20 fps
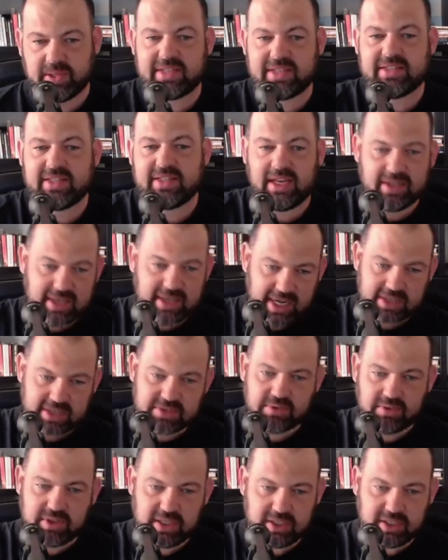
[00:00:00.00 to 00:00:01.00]
me, plus that
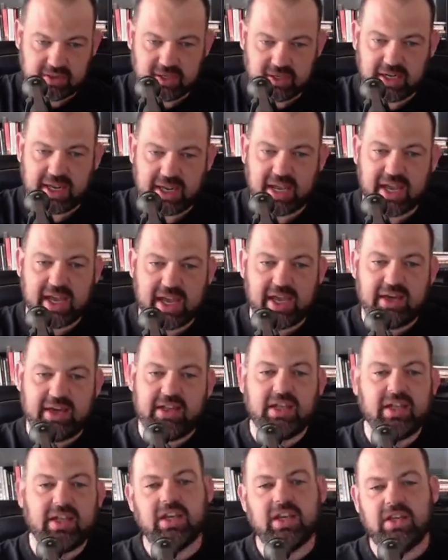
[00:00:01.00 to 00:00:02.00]
natural thing I
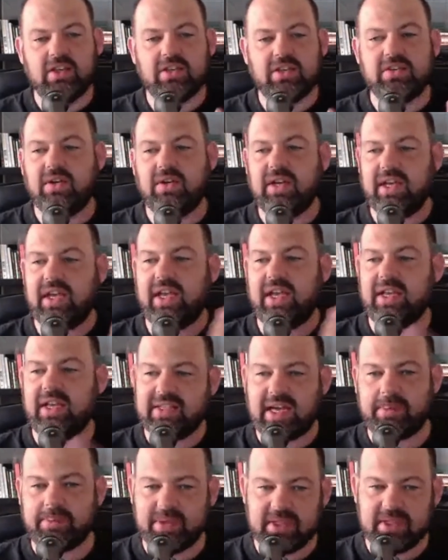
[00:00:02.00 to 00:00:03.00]
had, you sort
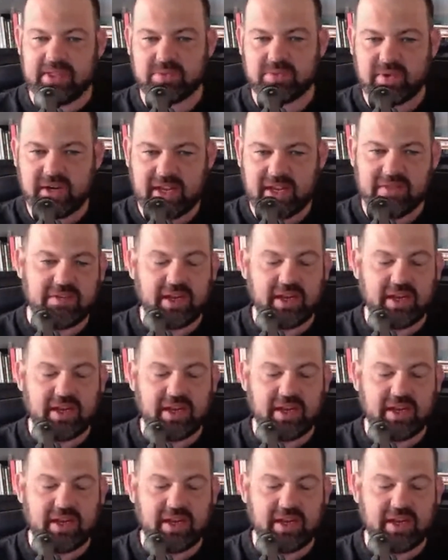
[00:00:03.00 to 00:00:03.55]
of end up in this